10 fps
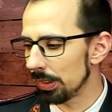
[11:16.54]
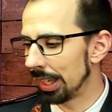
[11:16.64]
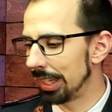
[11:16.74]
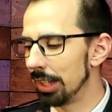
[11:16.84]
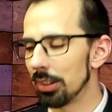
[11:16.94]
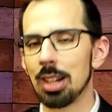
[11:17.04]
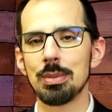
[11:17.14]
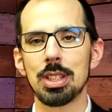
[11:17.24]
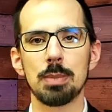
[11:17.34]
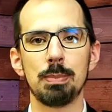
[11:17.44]
And here
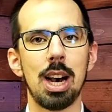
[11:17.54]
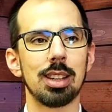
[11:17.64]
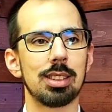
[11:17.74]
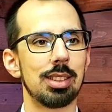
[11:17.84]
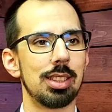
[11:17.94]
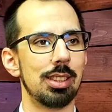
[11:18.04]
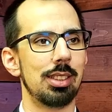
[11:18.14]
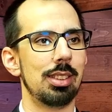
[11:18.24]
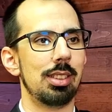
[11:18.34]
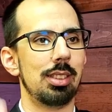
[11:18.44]
comes this box
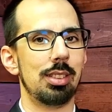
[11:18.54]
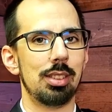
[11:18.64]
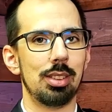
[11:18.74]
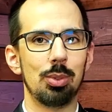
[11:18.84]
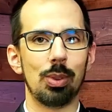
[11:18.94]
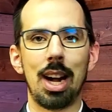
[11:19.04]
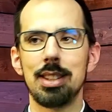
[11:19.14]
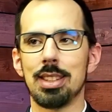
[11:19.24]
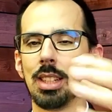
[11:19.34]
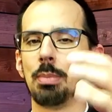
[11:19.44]

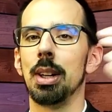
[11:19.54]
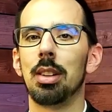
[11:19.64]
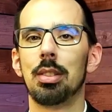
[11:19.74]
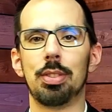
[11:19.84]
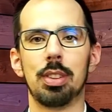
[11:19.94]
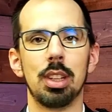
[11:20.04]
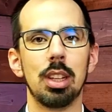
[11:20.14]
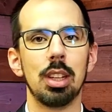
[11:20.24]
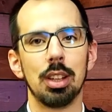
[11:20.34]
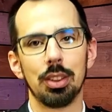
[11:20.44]
rising above
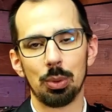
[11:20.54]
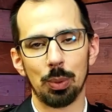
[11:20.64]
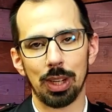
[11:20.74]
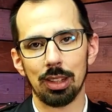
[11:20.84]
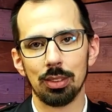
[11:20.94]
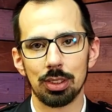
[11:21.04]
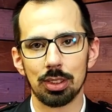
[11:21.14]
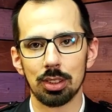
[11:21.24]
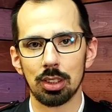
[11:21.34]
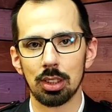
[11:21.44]
the
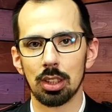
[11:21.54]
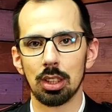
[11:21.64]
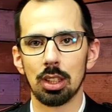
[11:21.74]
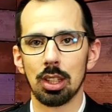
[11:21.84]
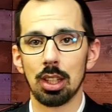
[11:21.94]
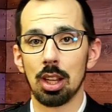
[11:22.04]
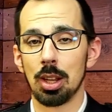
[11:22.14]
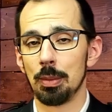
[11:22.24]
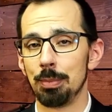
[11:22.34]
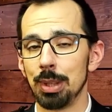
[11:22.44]
waves,
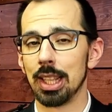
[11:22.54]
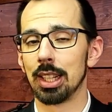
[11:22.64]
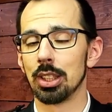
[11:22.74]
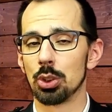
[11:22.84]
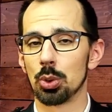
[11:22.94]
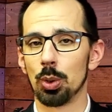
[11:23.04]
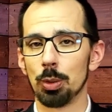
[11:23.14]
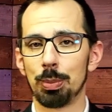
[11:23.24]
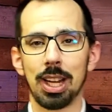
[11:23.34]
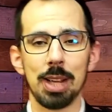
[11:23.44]
being
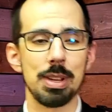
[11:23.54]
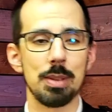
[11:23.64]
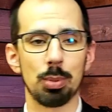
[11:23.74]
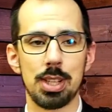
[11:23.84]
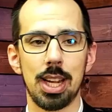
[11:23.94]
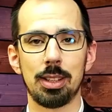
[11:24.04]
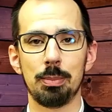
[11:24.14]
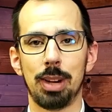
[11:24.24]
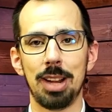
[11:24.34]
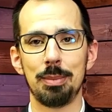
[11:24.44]
controlled by, being protected
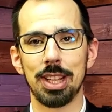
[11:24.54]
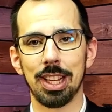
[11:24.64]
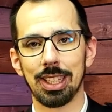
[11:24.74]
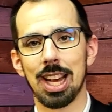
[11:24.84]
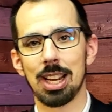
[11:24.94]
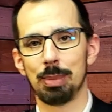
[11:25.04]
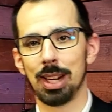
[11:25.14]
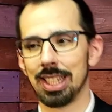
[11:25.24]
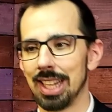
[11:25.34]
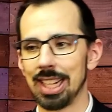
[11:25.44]
by, being guided
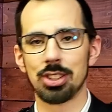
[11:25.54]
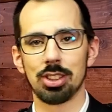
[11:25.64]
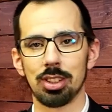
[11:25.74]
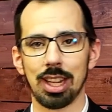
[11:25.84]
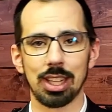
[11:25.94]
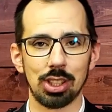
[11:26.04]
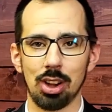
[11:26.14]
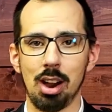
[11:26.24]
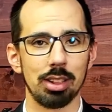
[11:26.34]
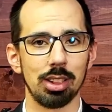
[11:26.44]
by nature and
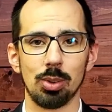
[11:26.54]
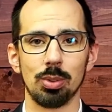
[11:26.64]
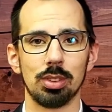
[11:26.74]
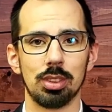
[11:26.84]
God alone.